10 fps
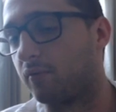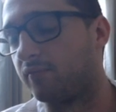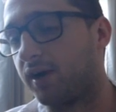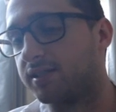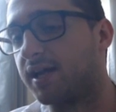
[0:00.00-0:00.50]
a
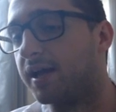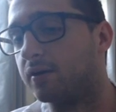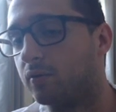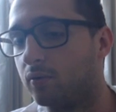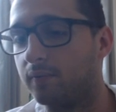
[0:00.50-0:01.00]
fast take,
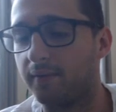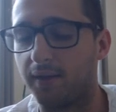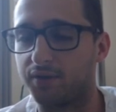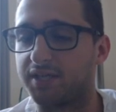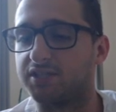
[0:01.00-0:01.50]
or
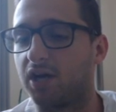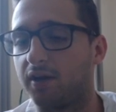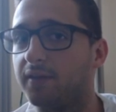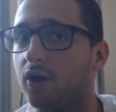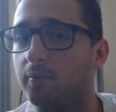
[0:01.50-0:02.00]
they'll just get stuck
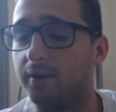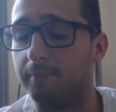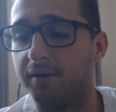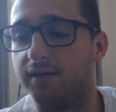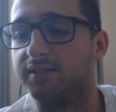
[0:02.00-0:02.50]
in the open and
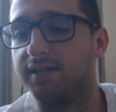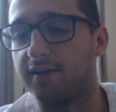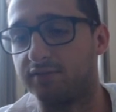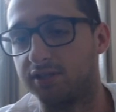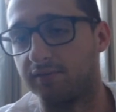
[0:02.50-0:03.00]
burn to
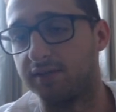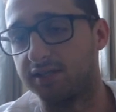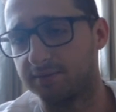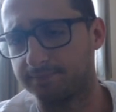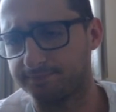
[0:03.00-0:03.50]
death and stuff like this.